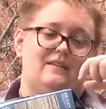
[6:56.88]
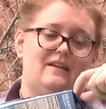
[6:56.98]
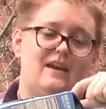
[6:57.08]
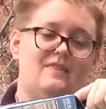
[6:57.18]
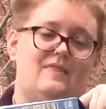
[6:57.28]

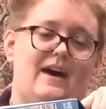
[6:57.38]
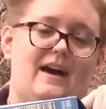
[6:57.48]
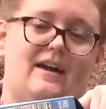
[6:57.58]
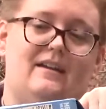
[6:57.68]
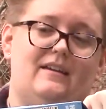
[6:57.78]
And
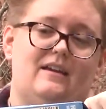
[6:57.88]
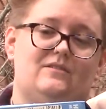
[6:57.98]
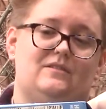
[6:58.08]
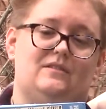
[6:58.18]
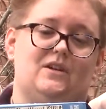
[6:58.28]
that
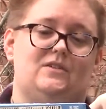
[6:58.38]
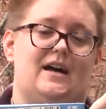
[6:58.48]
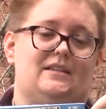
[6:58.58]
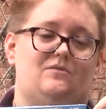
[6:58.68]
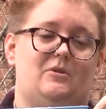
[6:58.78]
is, there's
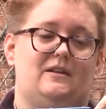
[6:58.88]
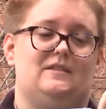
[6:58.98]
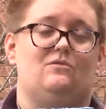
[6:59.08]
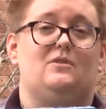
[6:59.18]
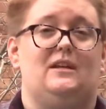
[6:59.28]
lots of plants
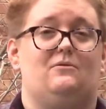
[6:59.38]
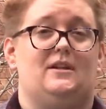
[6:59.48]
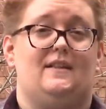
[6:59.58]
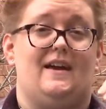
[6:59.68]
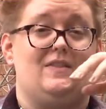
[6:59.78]
that really,
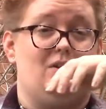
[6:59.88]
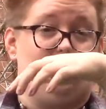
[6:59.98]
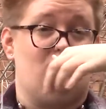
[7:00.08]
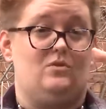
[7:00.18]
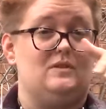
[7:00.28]
really like their
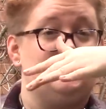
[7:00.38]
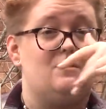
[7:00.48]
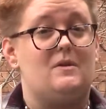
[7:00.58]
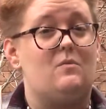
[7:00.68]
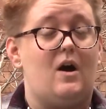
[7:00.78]
roots to
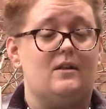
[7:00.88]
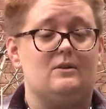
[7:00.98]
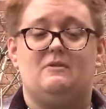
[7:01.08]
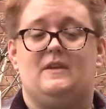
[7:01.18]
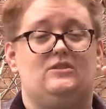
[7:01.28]
be
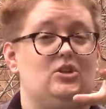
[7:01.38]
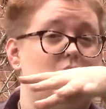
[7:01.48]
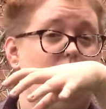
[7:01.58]
watered, but they don't